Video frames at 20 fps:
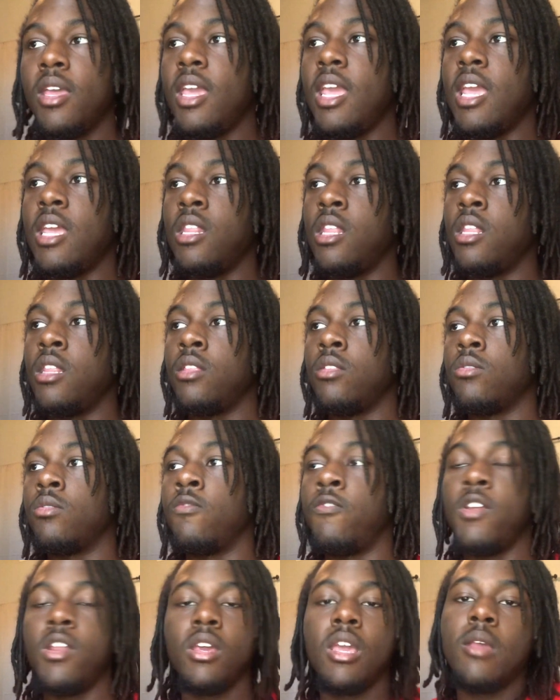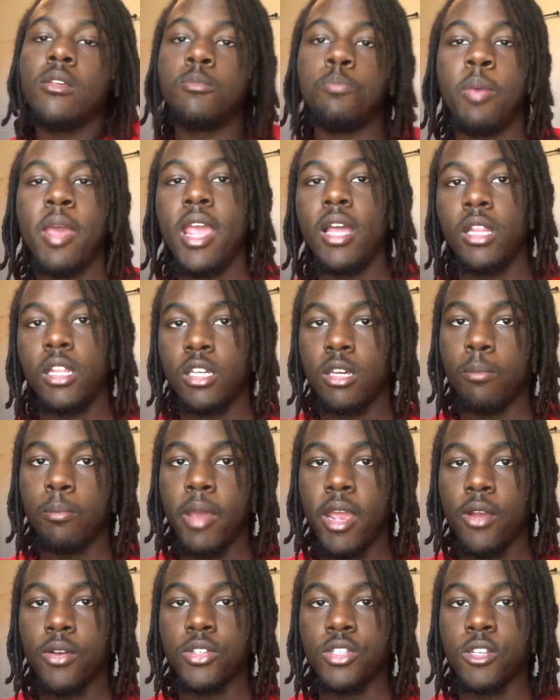And then video games pale in
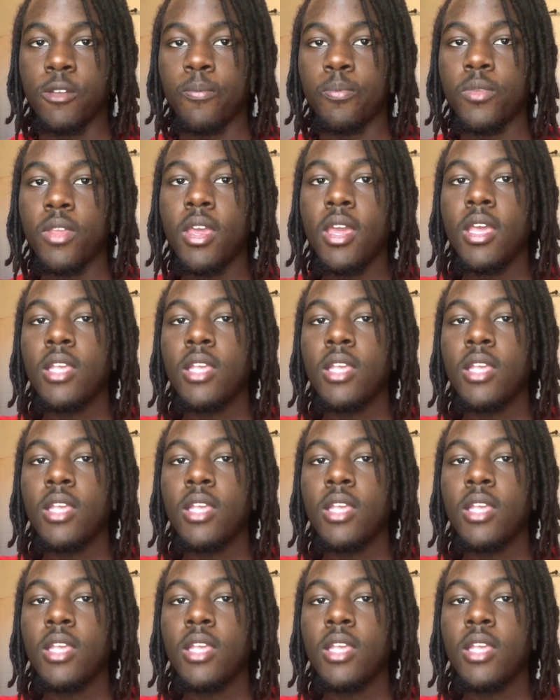comparison.